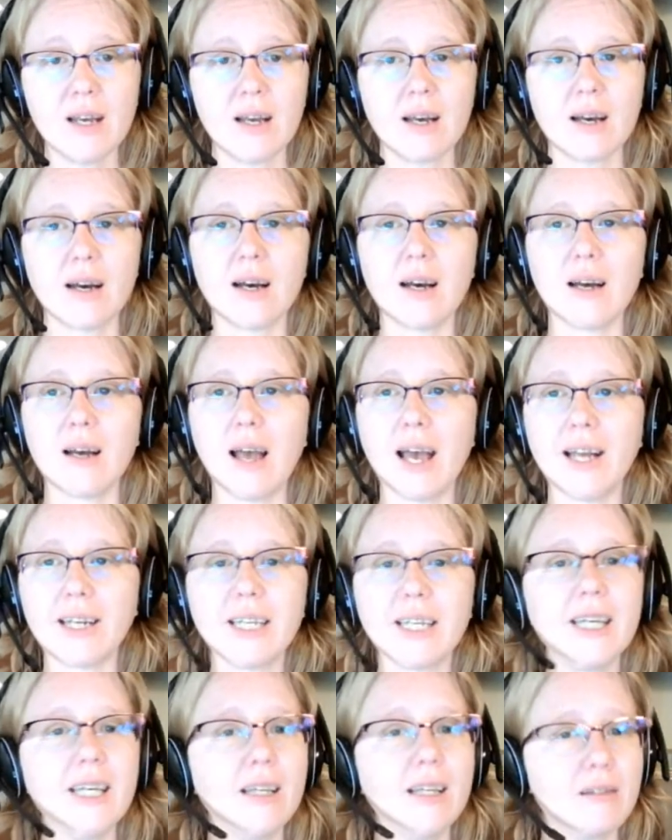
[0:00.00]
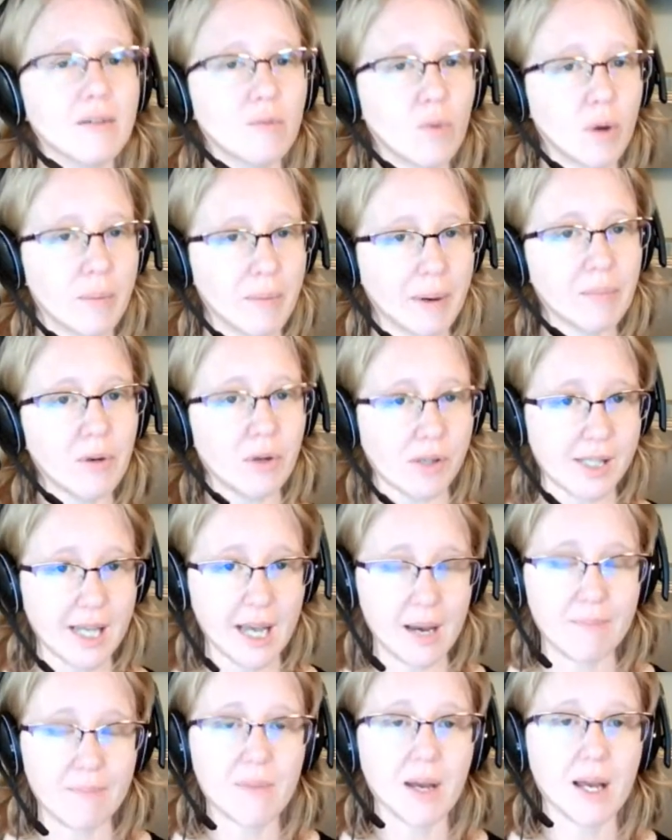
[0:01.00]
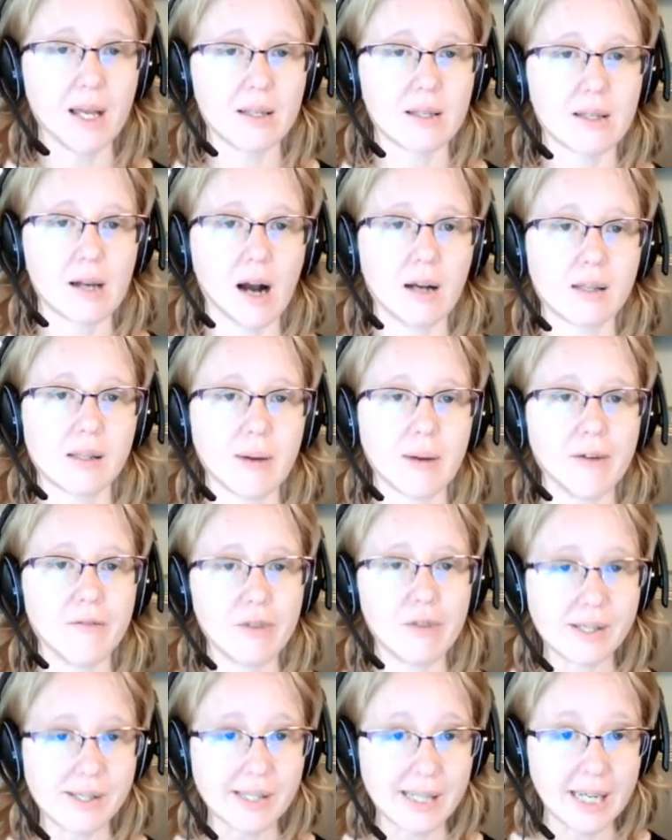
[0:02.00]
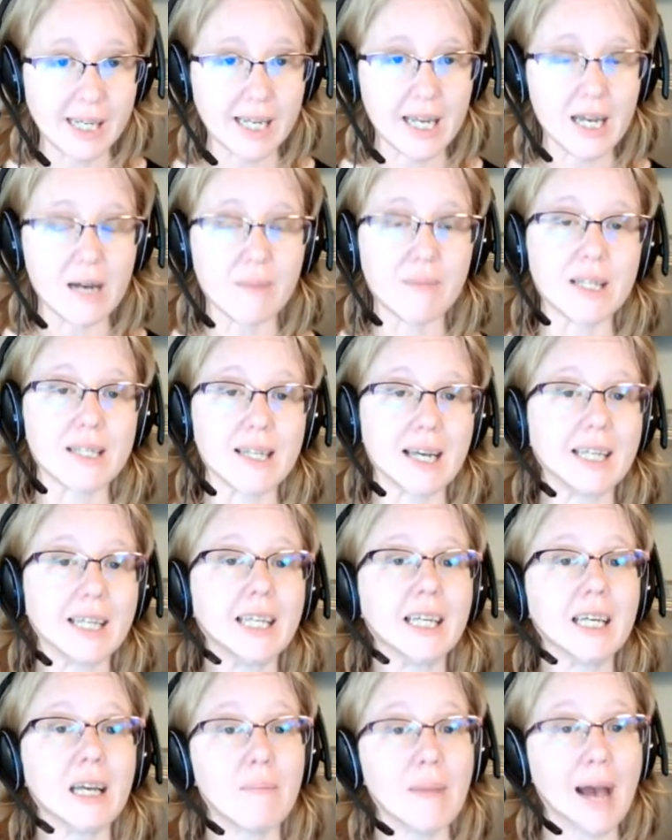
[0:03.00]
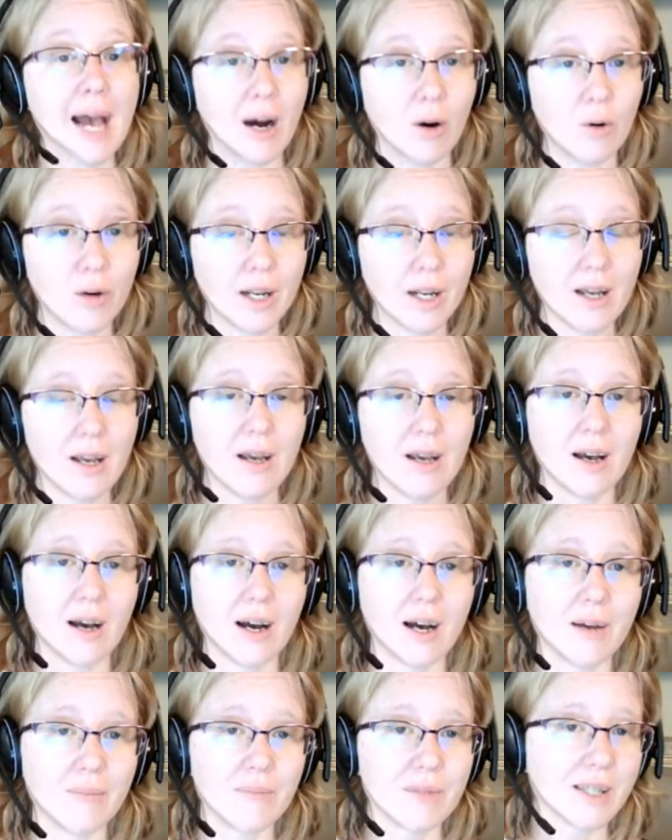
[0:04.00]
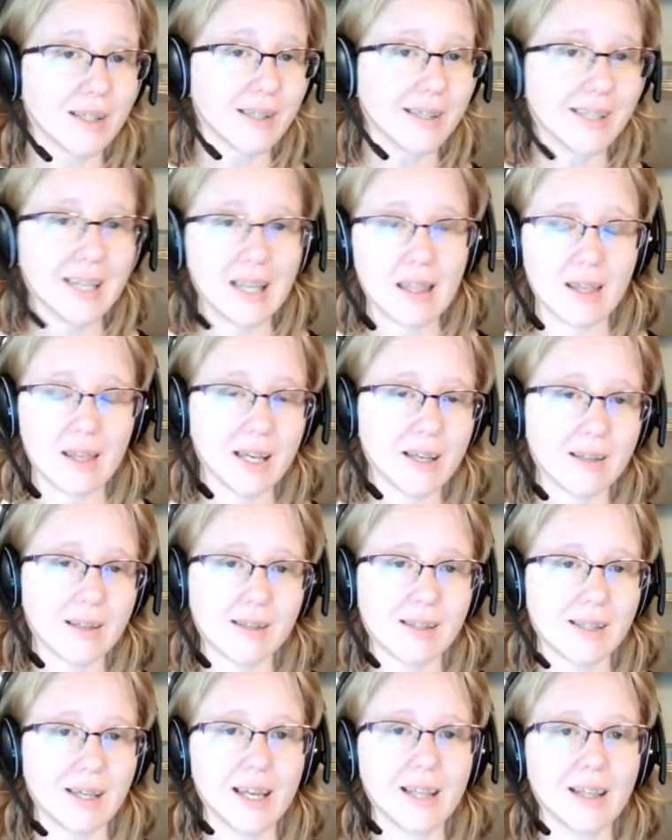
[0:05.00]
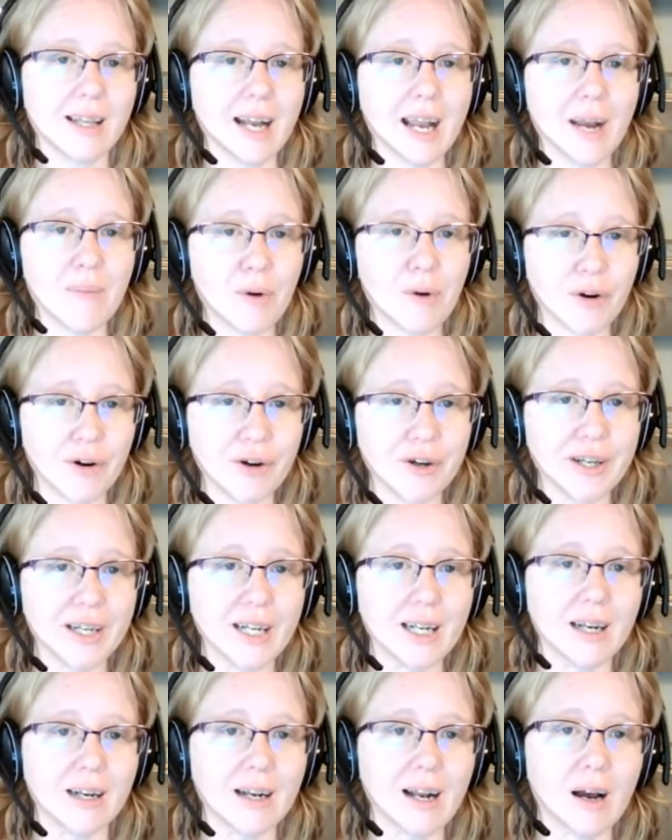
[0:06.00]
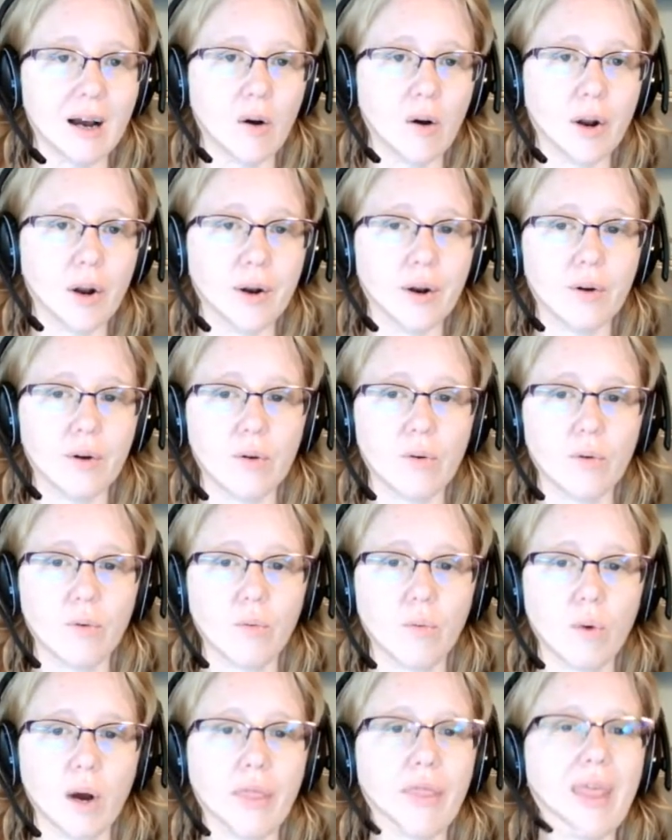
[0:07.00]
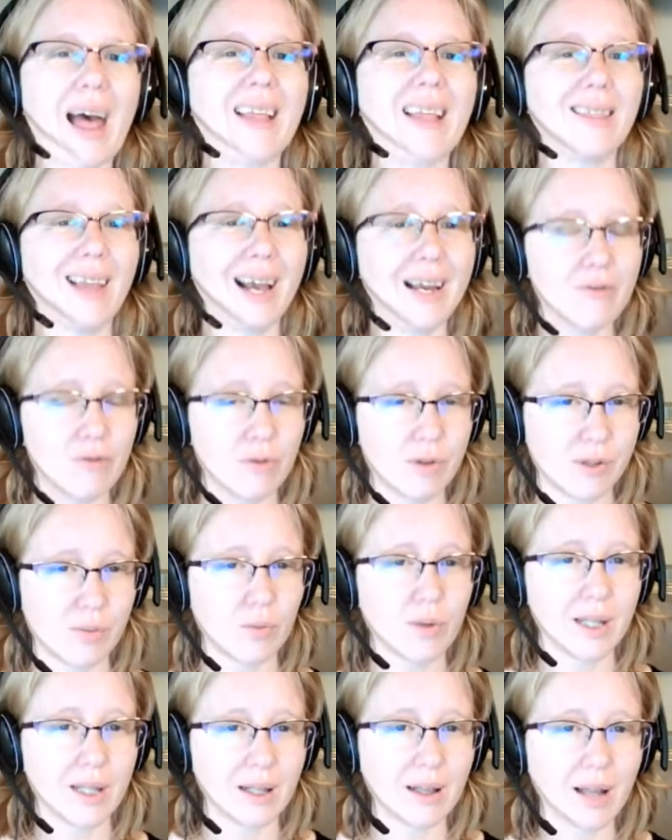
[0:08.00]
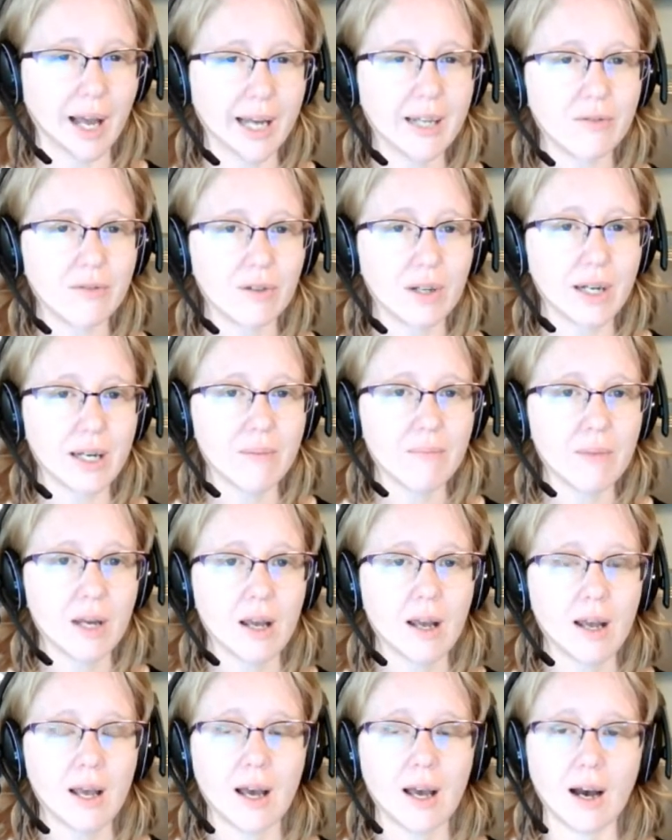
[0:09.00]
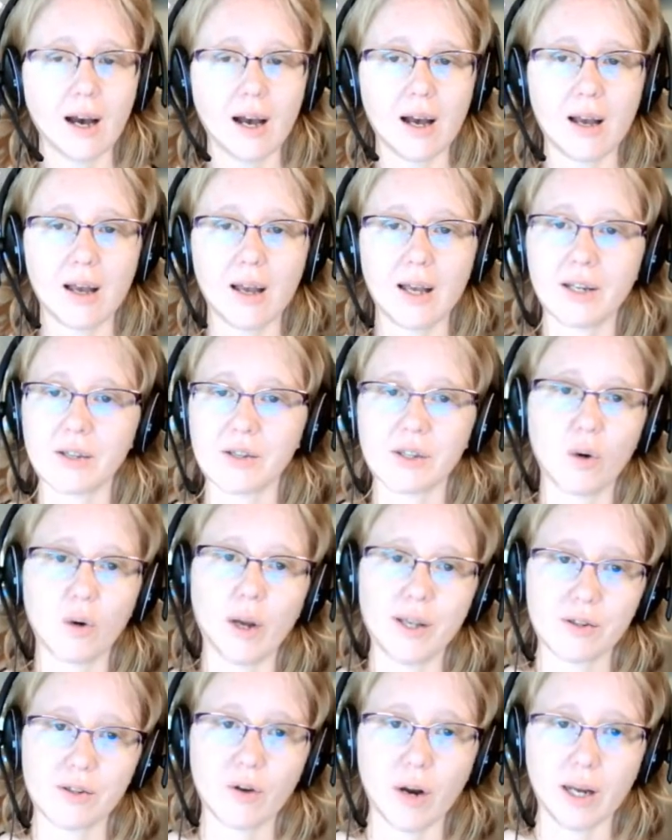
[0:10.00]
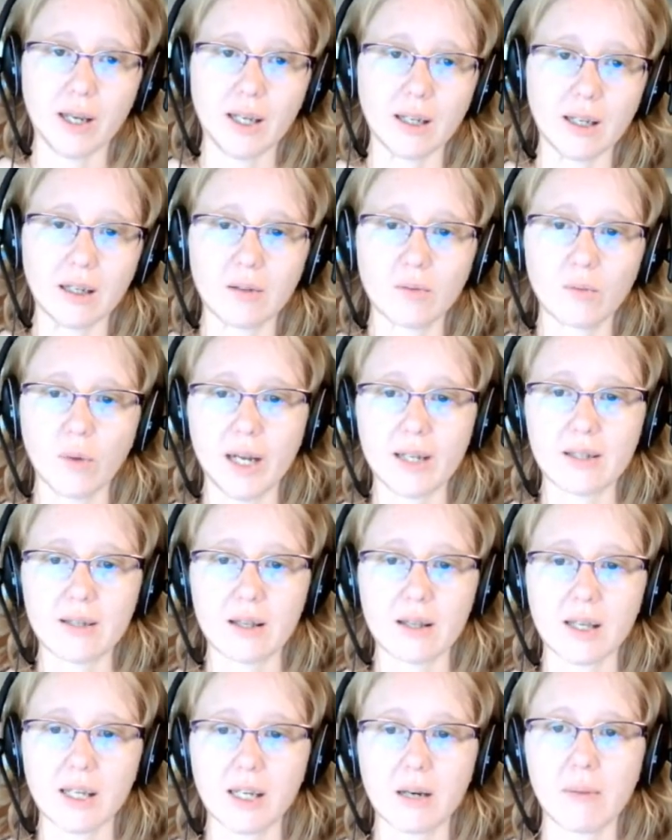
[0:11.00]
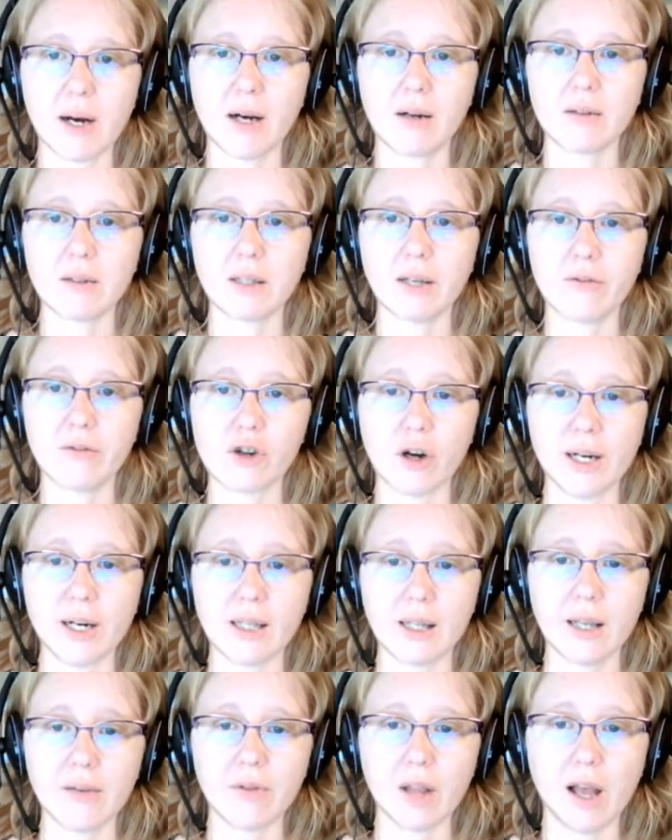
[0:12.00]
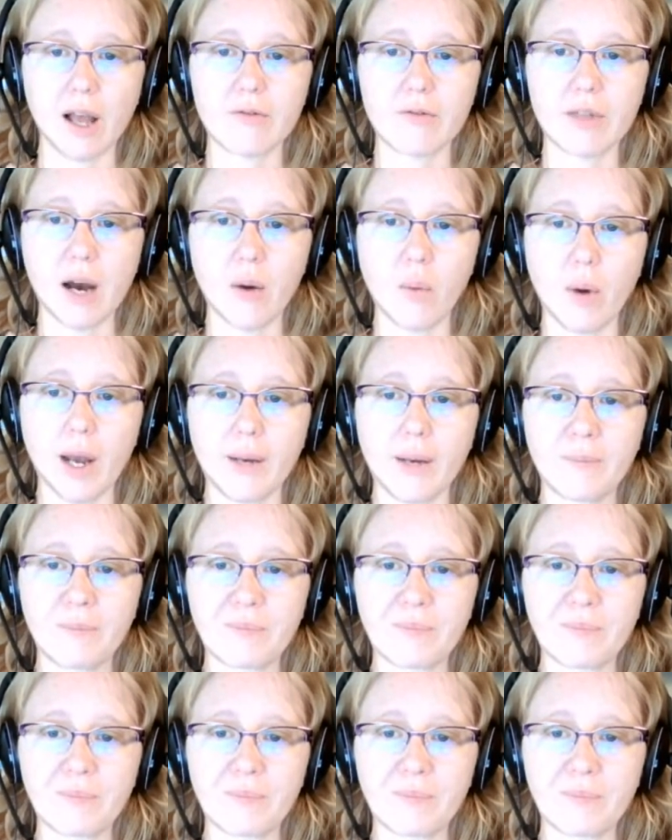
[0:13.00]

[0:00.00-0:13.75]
And he remembers him and talks about visiting him and taking him out to see things in the neighborhood and what that life was really like for him. And it's quite striking, right, to think about trying to live life that way.